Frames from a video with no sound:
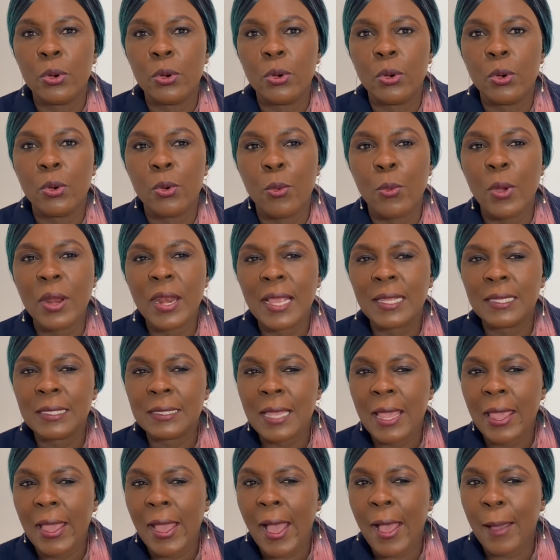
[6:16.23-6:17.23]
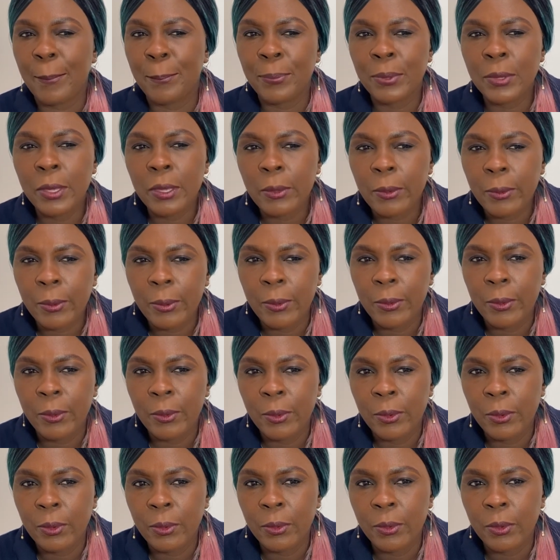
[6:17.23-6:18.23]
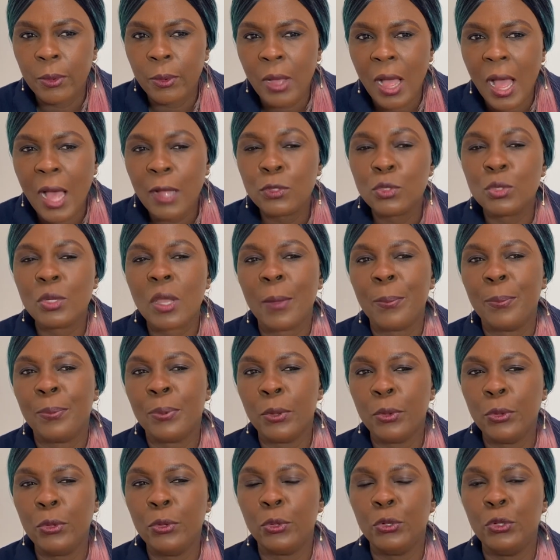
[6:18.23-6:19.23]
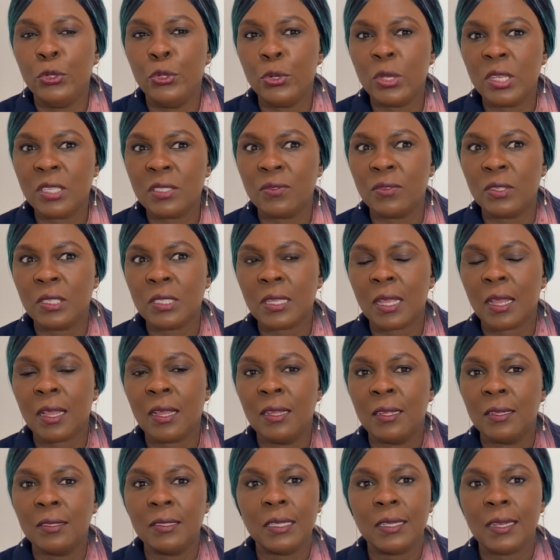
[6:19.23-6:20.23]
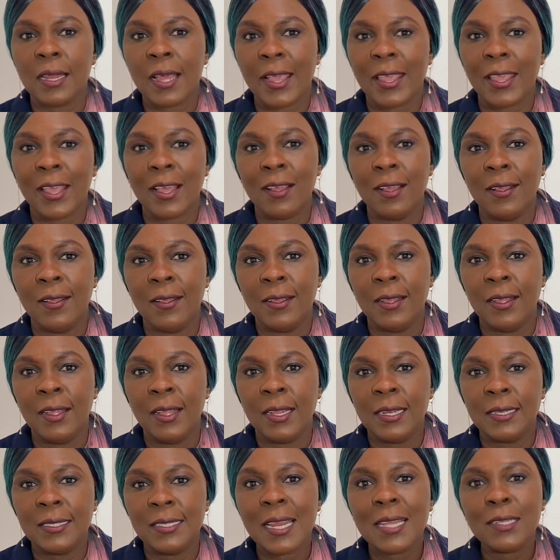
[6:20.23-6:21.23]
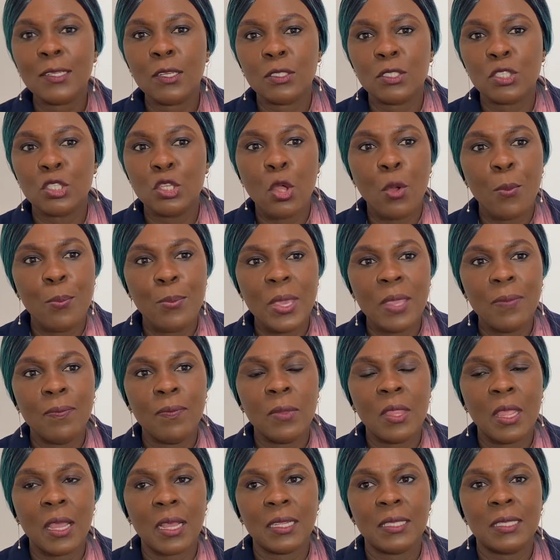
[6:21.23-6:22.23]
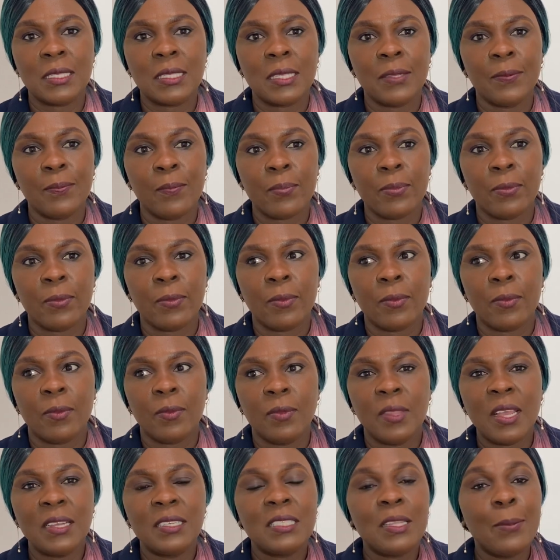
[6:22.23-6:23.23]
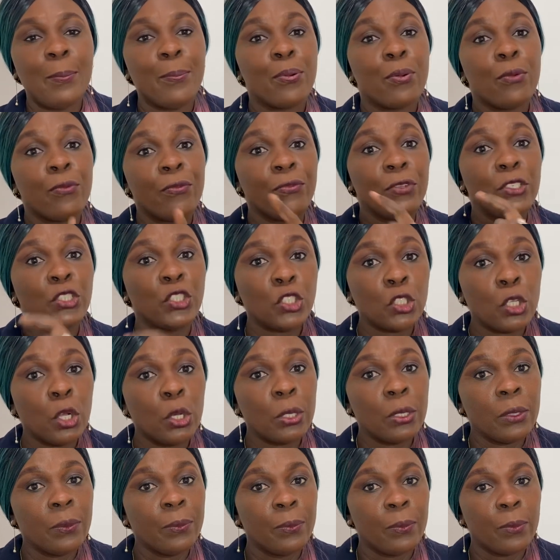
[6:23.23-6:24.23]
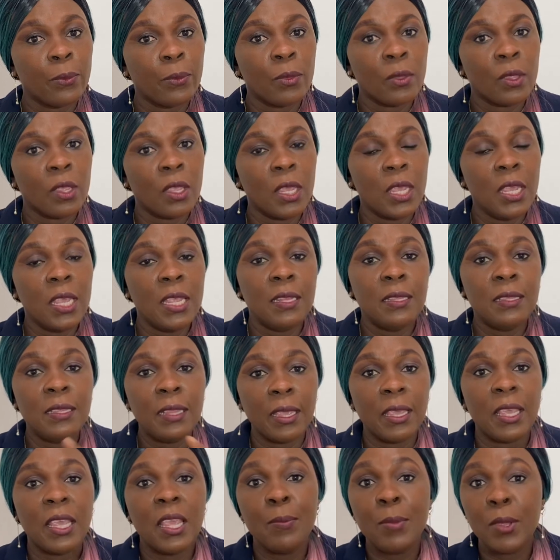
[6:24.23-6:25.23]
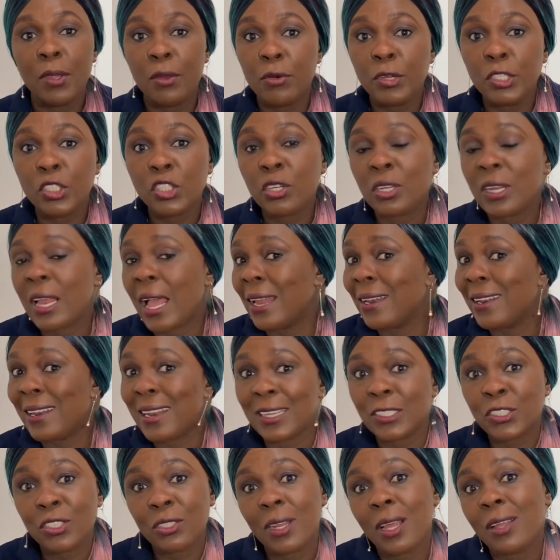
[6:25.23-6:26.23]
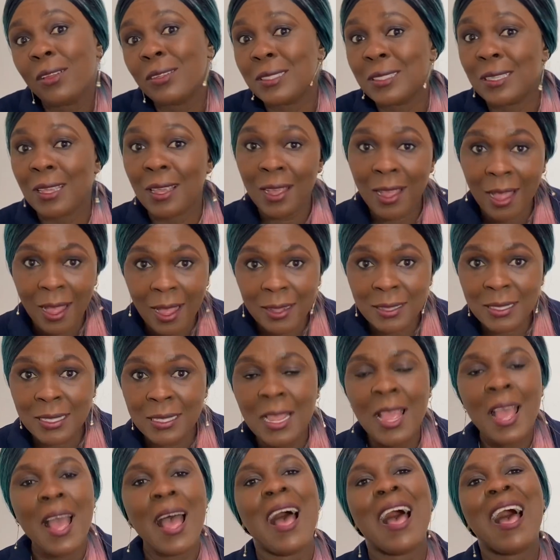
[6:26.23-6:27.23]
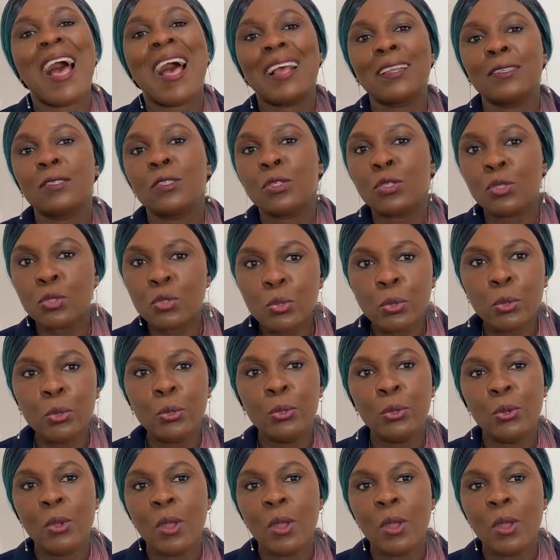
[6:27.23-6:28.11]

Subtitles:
when I say appeal, how to appeal your US visa denial, that does not mean that there's a provision in the Immigration and Nationality Act as to